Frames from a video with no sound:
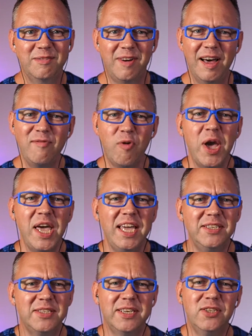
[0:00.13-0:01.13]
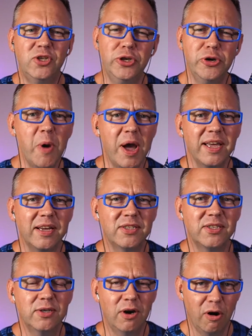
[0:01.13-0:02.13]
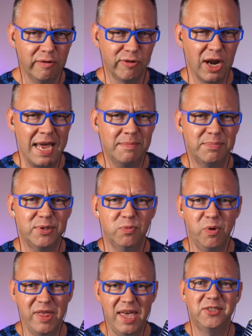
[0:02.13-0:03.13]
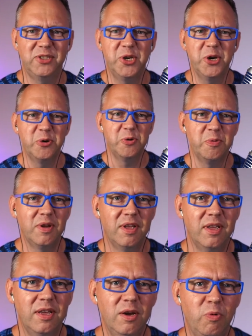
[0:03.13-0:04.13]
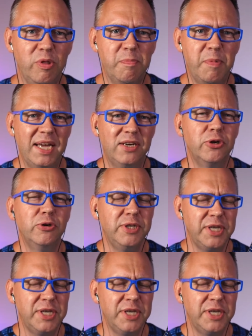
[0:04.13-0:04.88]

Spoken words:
5 Ways That UX Overlaps With SEO with Pedro